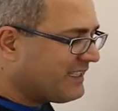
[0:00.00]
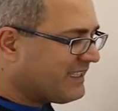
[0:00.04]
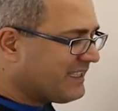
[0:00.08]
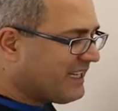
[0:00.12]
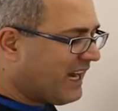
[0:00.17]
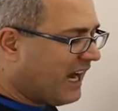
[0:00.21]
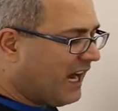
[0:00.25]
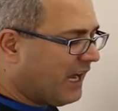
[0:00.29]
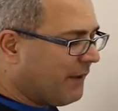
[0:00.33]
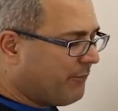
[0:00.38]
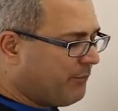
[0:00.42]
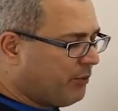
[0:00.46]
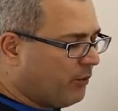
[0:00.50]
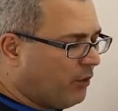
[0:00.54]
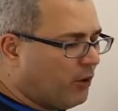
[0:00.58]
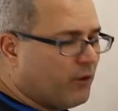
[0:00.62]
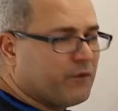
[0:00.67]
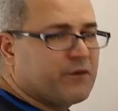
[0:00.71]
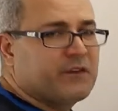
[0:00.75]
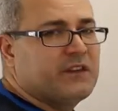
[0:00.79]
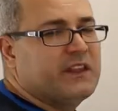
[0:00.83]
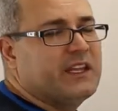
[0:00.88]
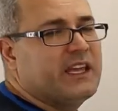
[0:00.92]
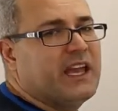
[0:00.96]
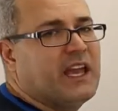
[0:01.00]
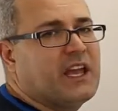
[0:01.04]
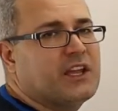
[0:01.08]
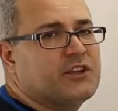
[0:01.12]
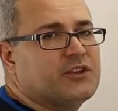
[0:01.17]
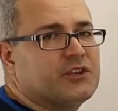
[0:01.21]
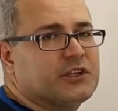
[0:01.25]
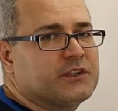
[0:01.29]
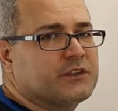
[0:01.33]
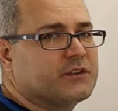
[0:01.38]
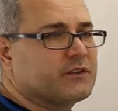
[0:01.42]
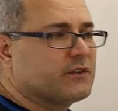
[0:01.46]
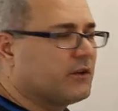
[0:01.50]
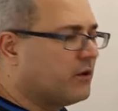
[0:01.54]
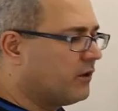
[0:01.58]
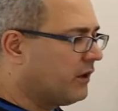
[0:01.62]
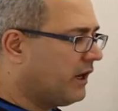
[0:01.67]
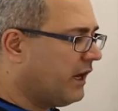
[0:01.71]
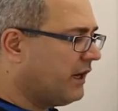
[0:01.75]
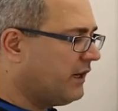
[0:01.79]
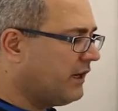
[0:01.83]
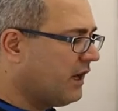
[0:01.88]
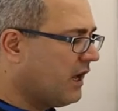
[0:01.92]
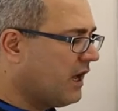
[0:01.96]
type of the agent, all
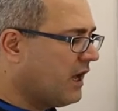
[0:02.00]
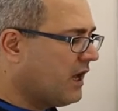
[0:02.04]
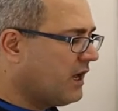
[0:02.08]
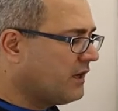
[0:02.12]
right?